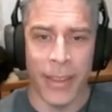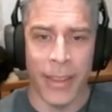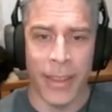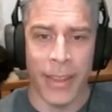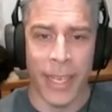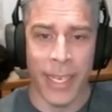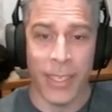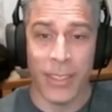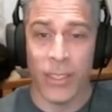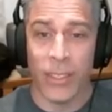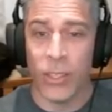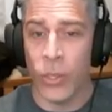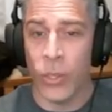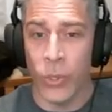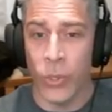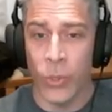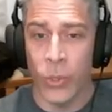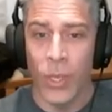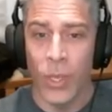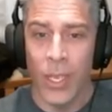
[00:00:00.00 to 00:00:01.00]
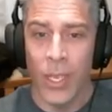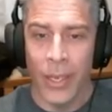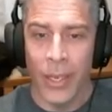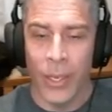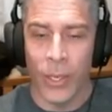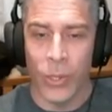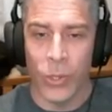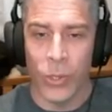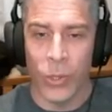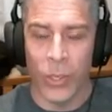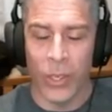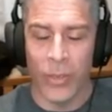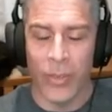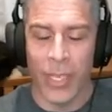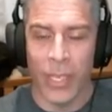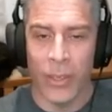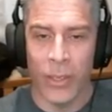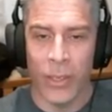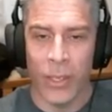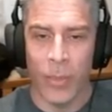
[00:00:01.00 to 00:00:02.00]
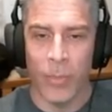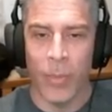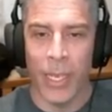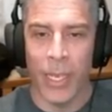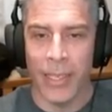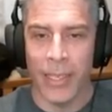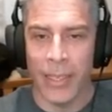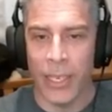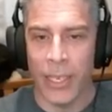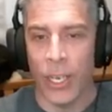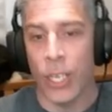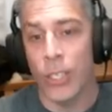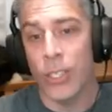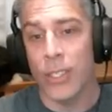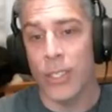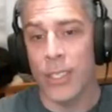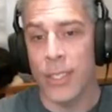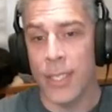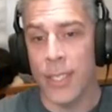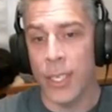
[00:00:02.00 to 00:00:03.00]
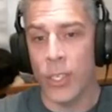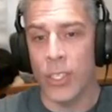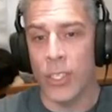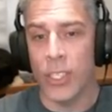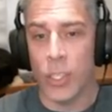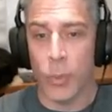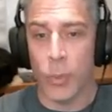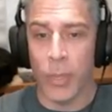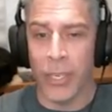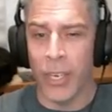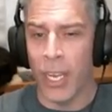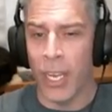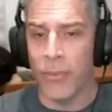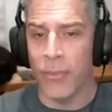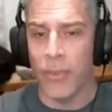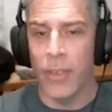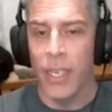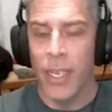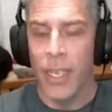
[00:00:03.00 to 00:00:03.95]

thanks to sort of either making the conscious decision to split off